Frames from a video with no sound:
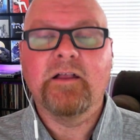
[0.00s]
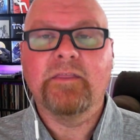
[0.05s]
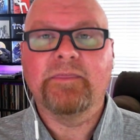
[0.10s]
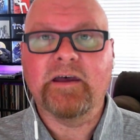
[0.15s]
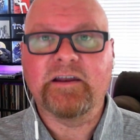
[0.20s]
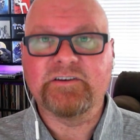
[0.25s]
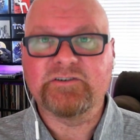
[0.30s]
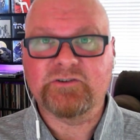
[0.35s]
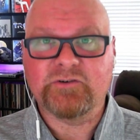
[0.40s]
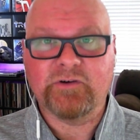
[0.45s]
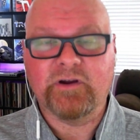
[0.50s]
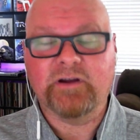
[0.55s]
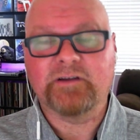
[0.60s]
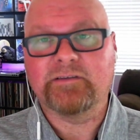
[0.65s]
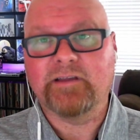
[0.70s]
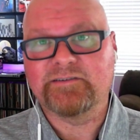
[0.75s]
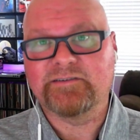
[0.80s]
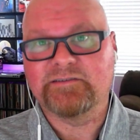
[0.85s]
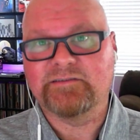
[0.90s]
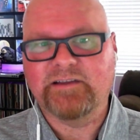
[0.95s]
That is correct.
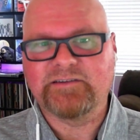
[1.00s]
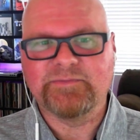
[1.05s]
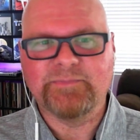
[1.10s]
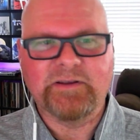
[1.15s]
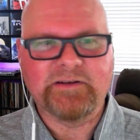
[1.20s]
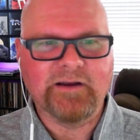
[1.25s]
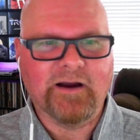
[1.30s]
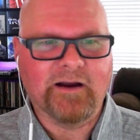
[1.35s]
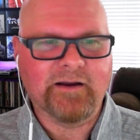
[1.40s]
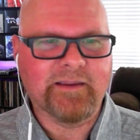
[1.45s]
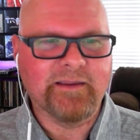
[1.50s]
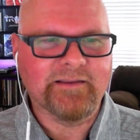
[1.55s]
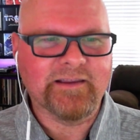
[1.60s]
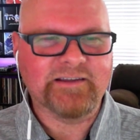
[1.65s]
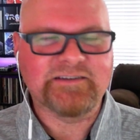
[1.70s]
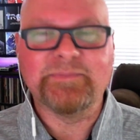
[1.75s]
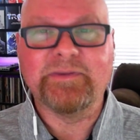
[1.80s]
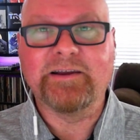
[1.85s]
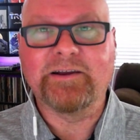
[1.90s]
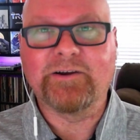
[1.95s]
That's me talking.
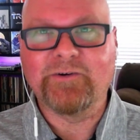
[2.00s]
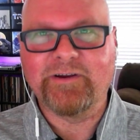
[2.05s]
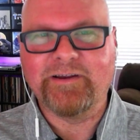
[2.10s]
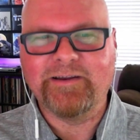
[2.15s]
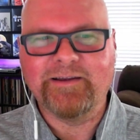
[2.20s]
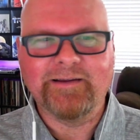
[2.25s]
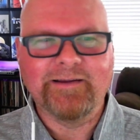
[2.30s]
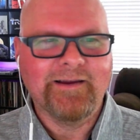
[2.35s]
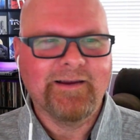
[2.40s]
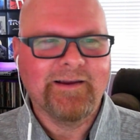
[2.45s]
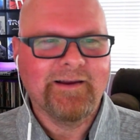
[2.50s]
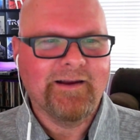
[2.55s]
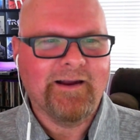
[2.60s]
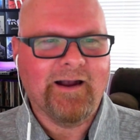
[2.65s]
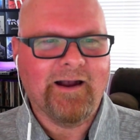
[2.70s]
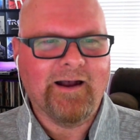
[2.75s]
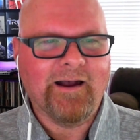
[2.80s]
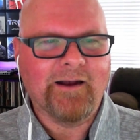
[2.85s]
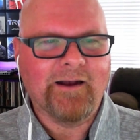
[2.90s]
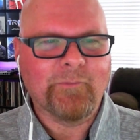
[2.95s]
That's me agreeing
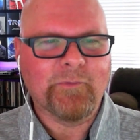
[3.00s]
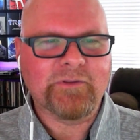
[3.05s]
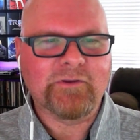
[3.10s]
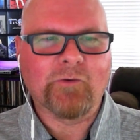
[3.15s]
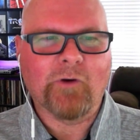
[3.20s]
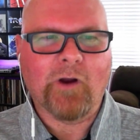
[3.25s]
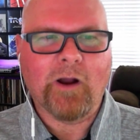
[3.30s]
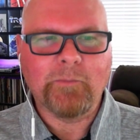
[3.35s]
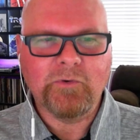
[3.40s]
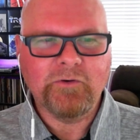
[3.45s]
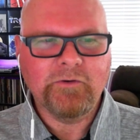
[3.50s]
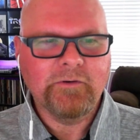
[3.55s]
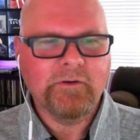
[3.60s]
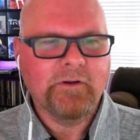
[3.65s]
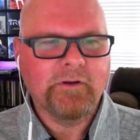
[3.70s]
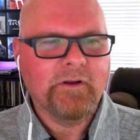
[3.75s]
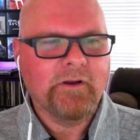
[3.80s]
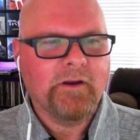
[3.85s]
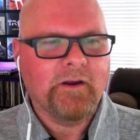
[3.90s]
with Grobble.